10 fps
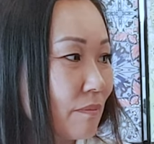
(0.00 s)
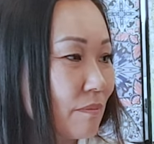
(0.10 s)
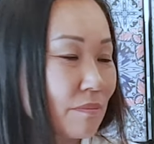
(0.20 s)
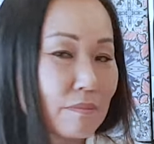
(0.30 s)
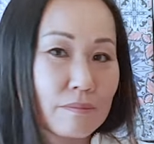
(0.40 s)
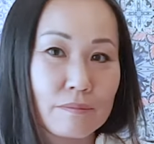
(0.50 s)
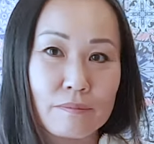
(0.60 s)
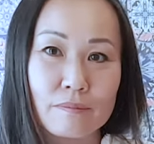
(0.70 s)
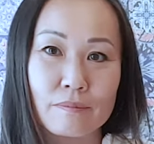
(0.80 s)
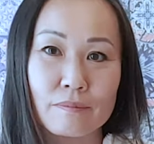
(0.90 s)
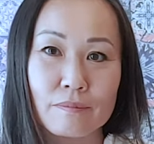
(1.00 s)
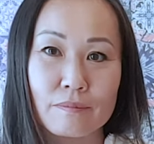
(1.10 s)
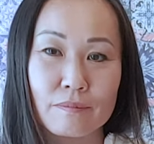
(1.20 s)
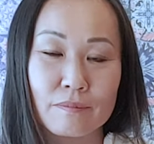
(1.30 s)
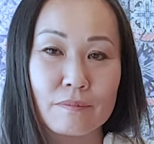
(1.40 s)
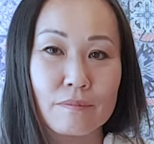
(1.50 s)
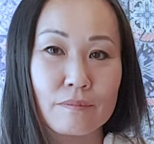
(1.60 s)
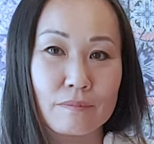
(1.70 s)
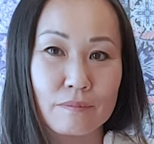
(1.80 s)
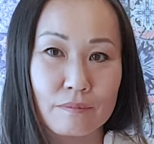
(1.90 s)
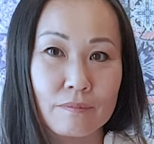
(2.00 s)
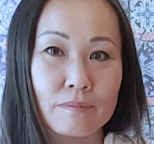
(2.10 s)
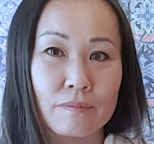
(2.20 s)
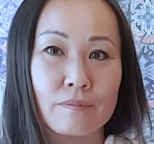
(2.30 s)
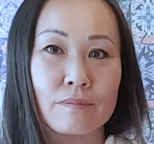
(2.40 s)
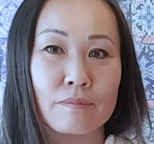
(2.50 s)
[no speech]